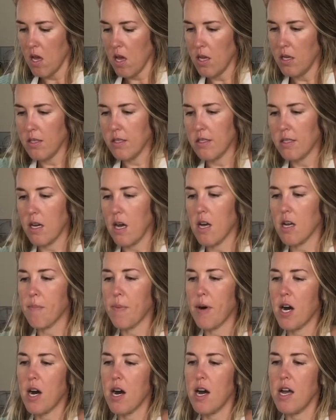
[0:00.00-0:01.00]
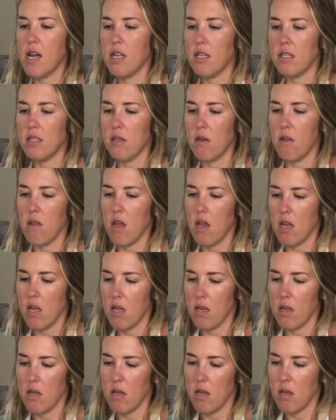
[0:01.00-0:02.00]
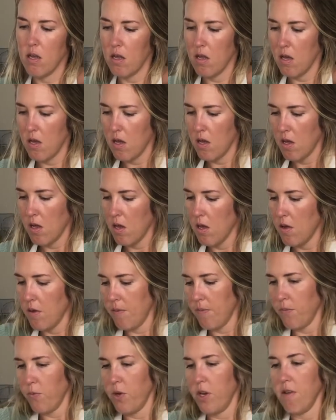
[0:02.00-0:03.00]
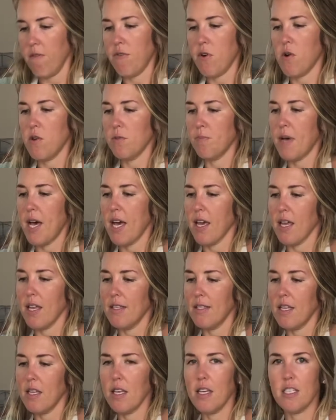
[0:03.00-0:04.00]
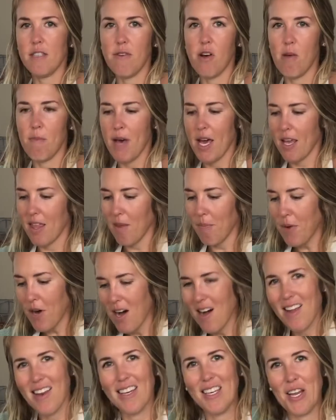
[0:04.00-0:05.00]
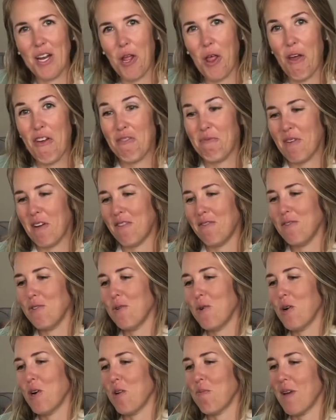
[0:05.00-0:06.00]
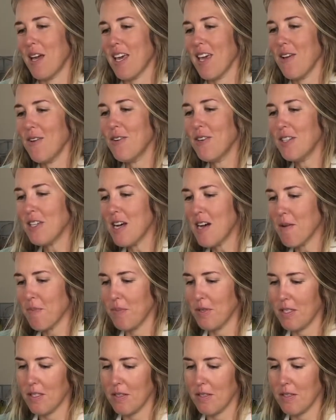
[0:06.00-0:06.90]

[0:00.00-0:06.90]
stock pot so that it, when it falls back, it's at least falling back in the pot and not all over my floor or my countertops.